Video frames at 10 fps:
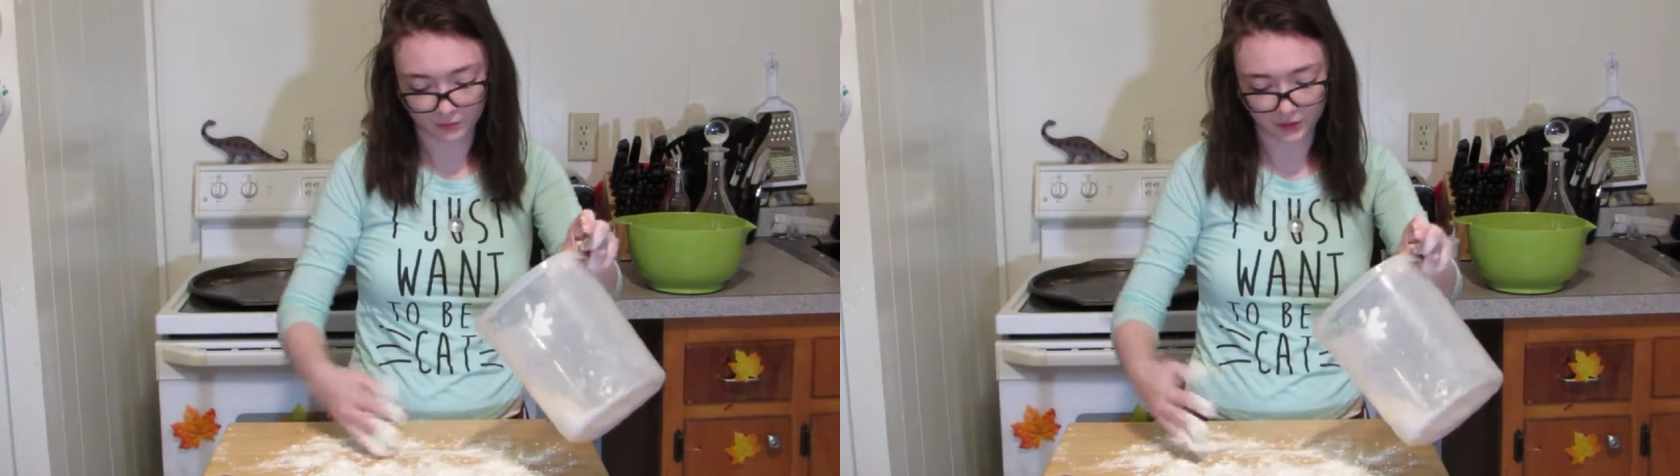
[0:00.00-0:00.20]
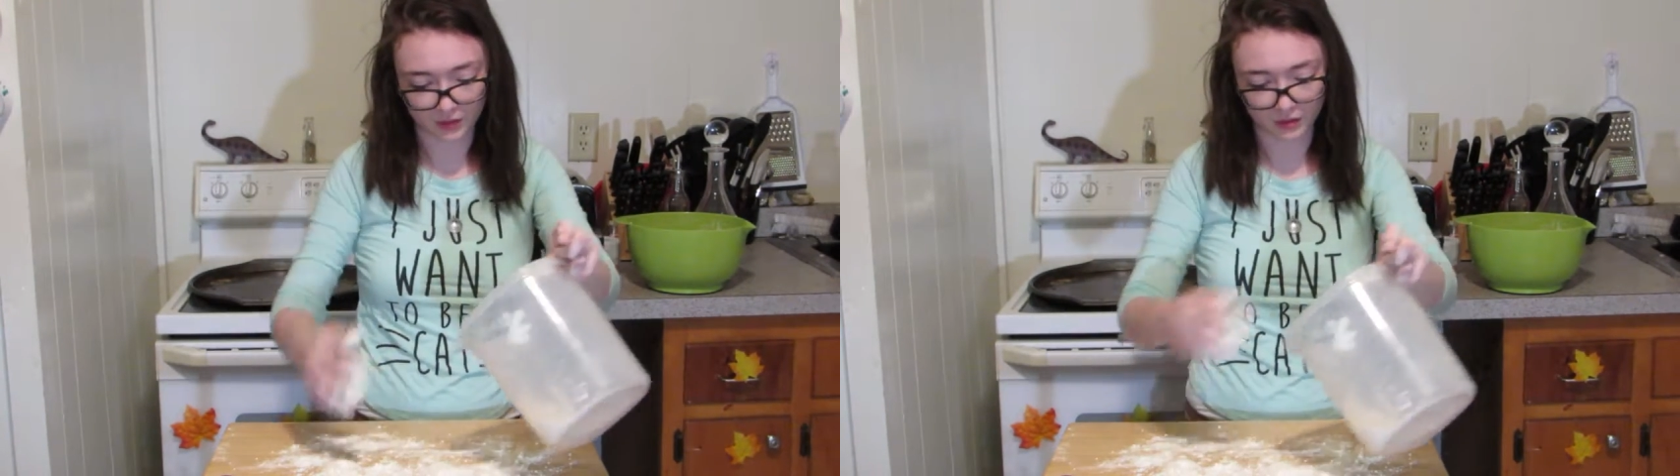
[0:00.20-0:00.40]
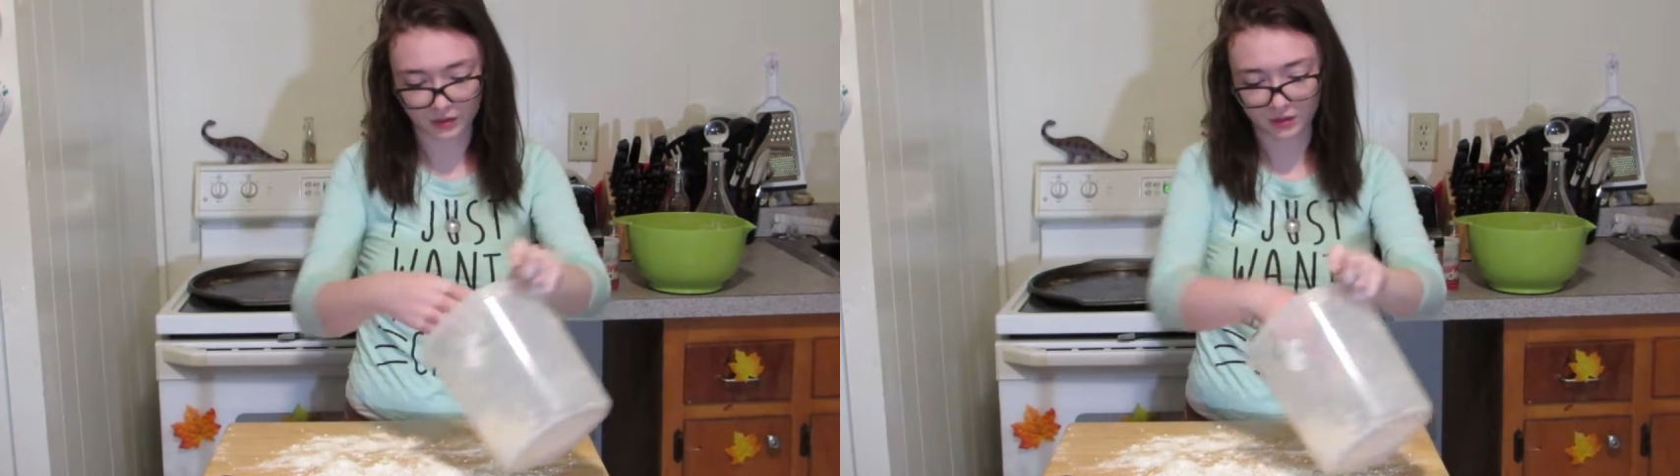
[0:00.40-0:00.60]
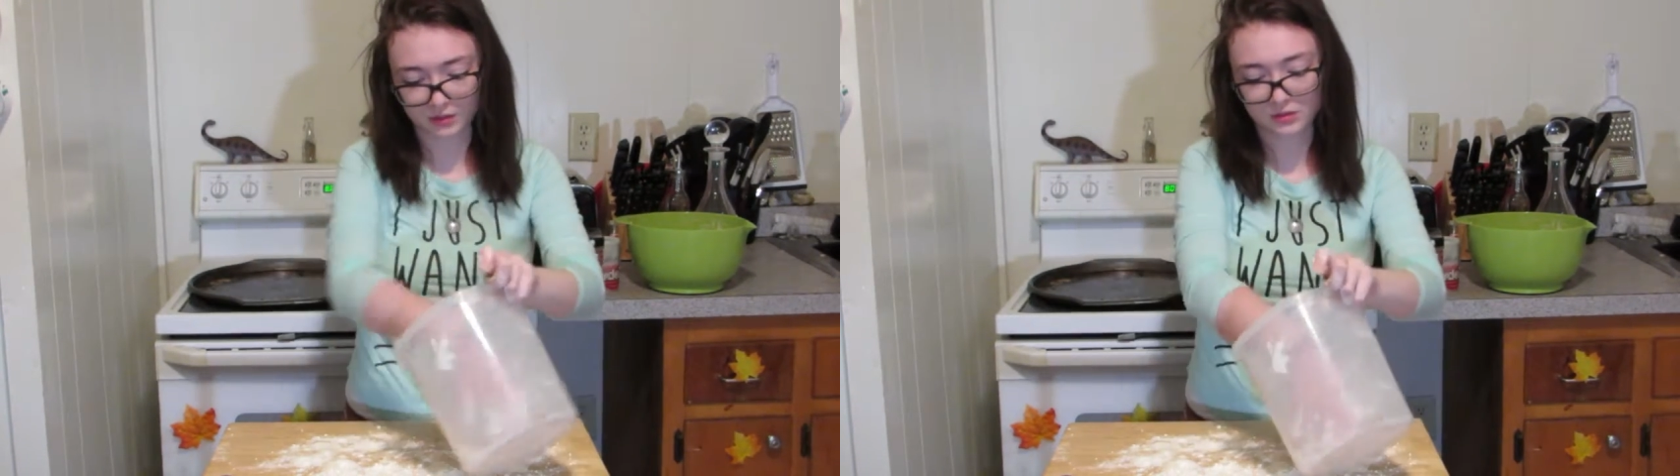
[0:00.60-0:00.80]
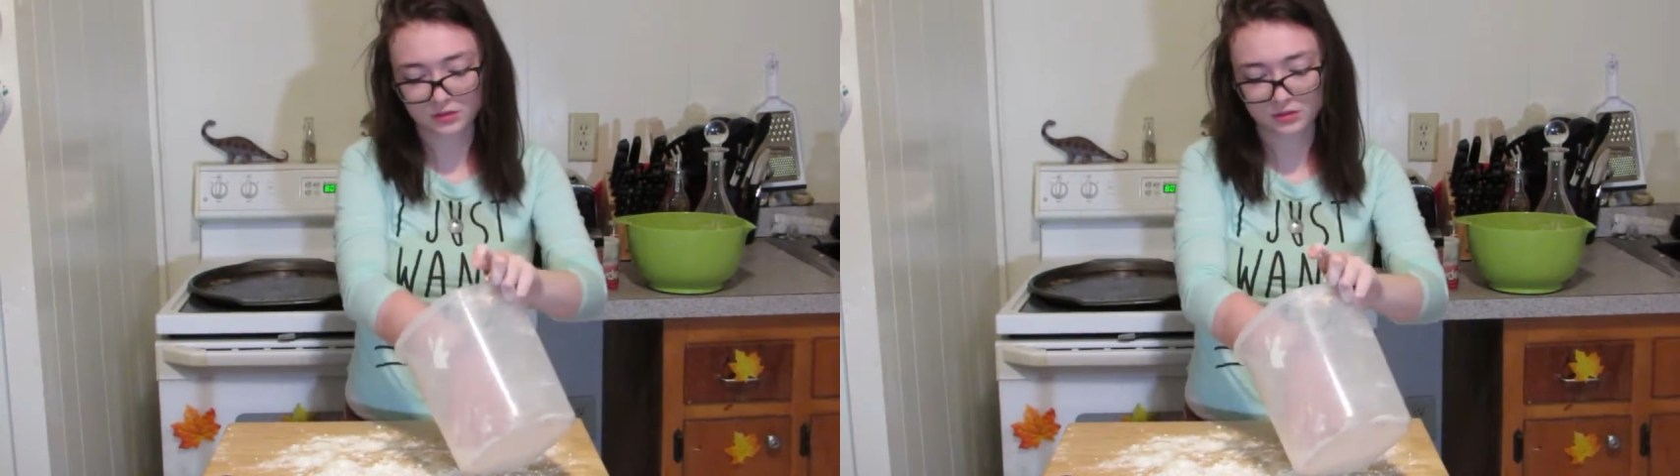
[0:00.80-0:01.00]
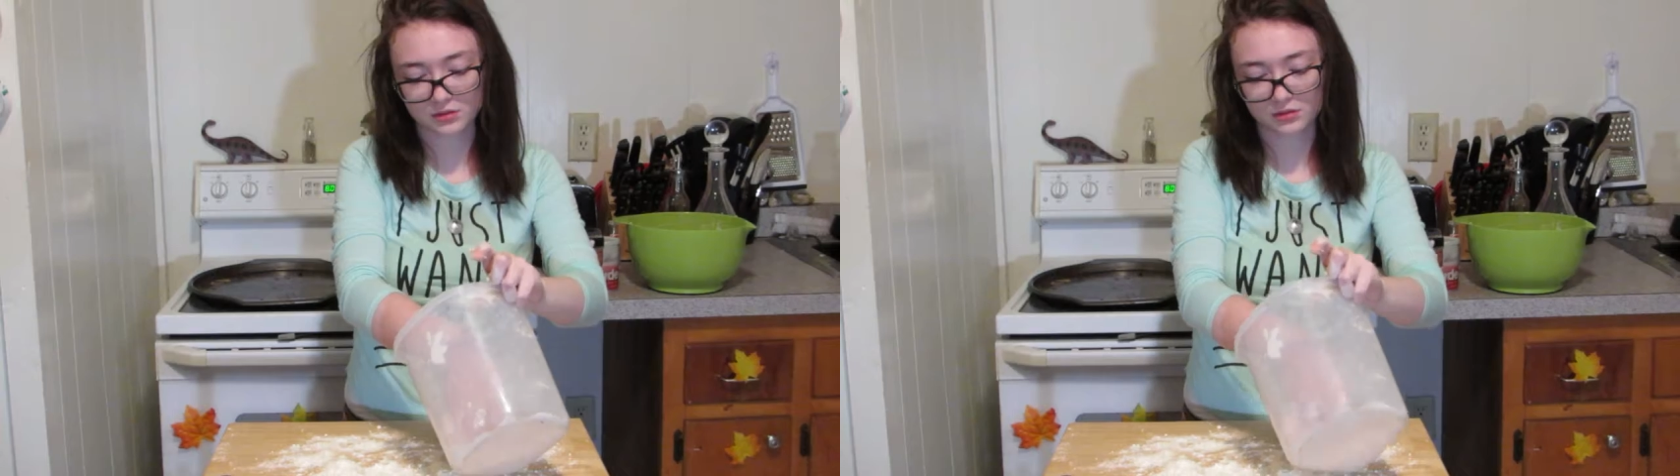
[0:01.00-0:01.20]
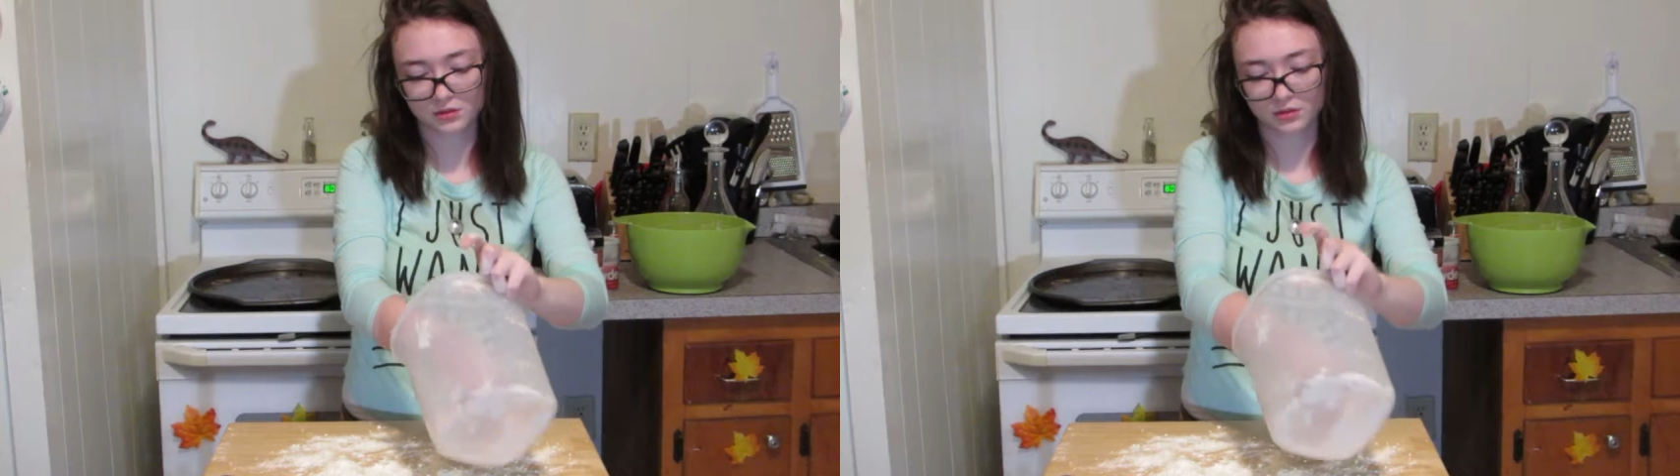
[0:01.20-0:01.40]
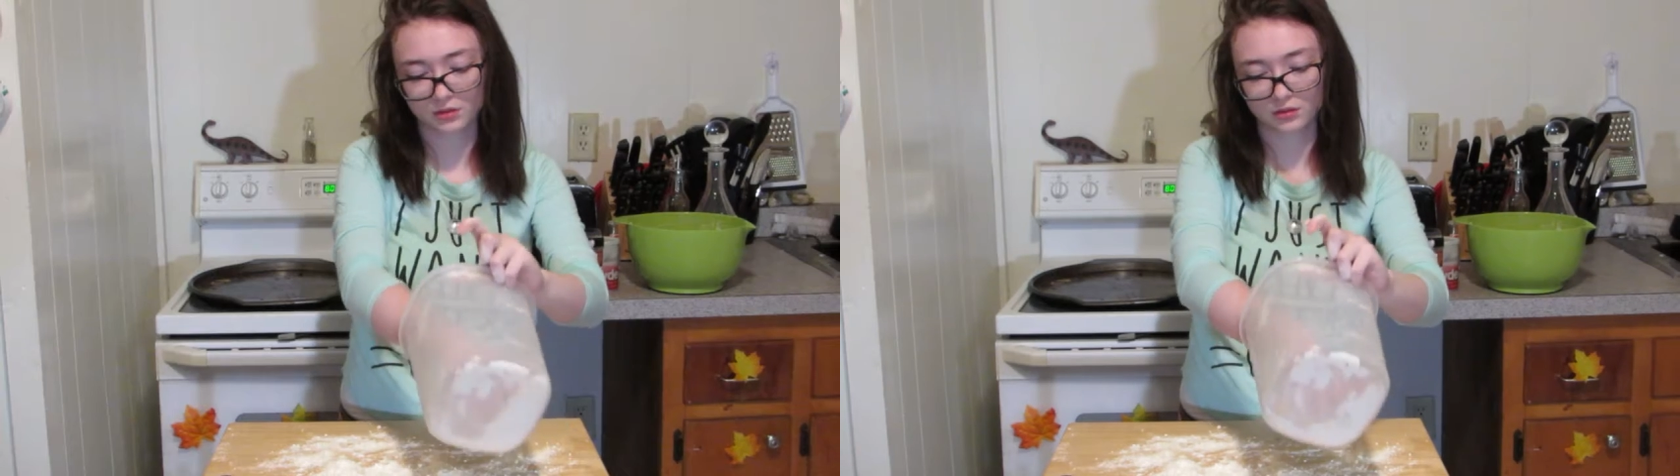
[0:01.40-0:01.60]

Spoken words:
because